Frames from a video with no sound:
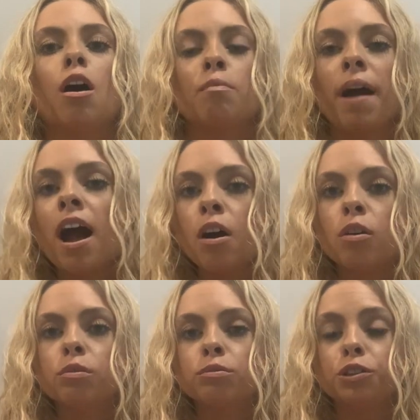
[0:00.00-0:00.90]
my
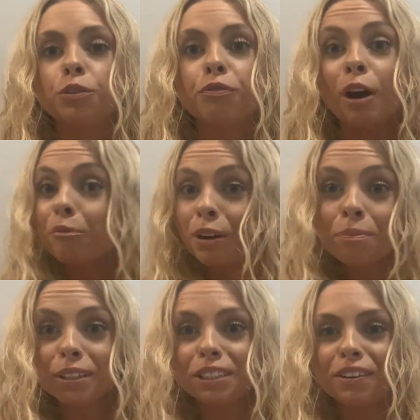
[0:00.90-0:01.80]
own to help
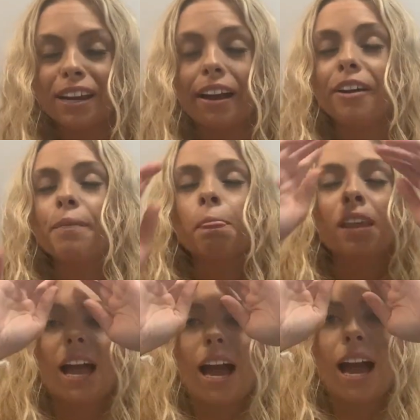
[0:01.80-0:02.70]
film this video,
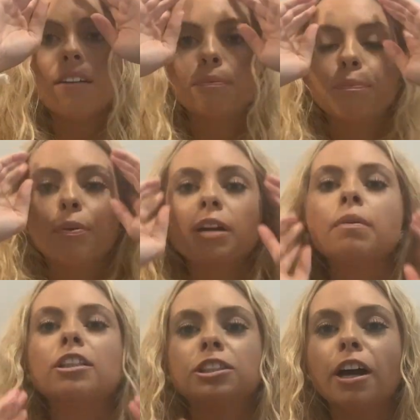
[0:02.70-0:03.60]
I've pretty
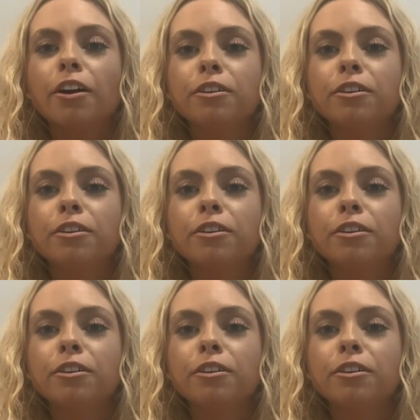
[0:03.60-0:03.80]
much